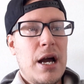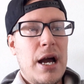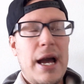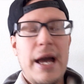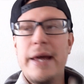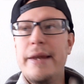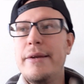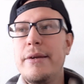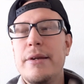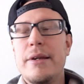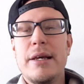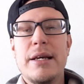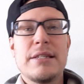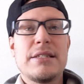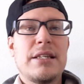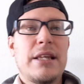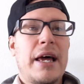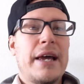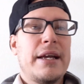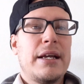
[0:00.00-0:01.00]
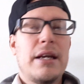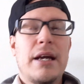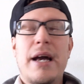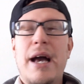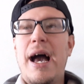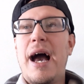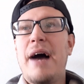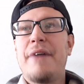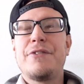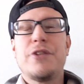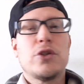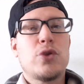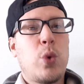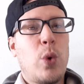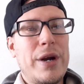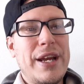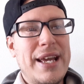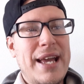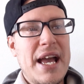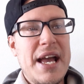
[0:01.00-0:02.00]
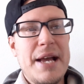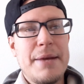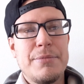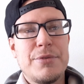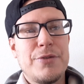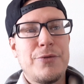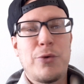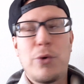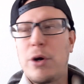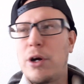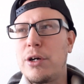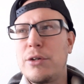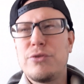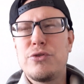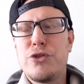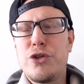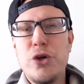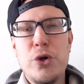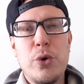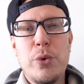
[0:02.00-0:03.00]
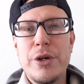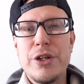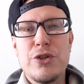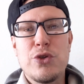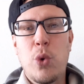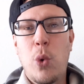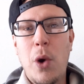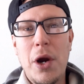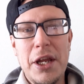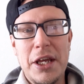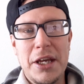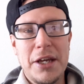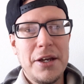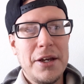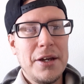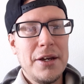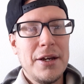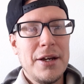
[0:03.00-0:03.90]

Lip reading: And it's like after 20 games, if we're 2-20,